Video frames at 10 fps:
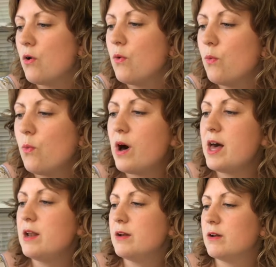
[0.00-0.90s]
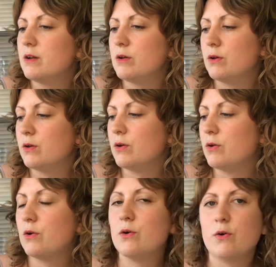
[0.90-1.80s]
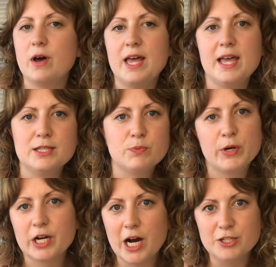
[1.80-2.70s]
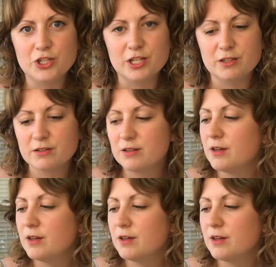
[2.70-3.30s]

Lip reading: what is percussion,